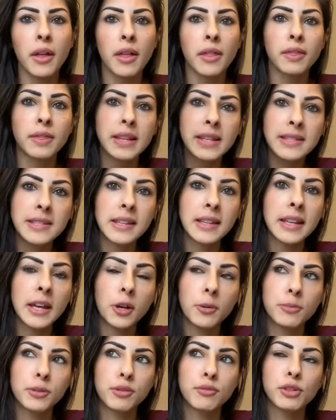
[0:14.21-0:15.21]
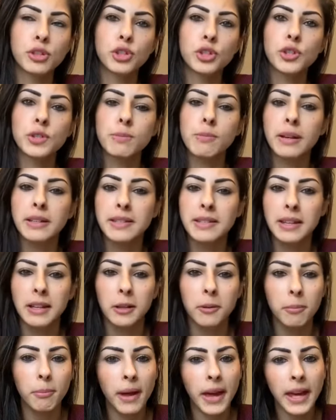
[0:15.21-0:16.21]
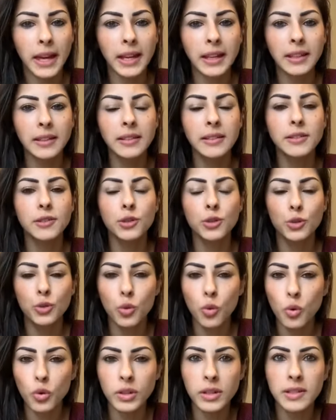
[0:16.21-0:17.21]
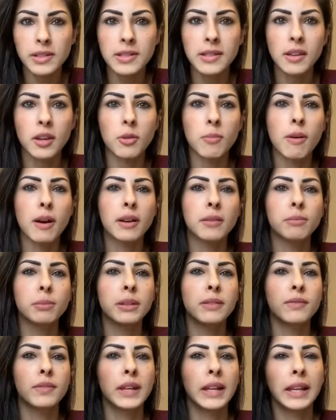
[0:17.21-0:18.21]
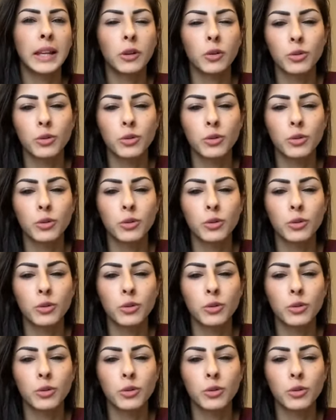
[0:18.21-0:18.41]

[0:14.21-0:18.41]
This can help to reduce muscular pain, soreness that you might be feeling,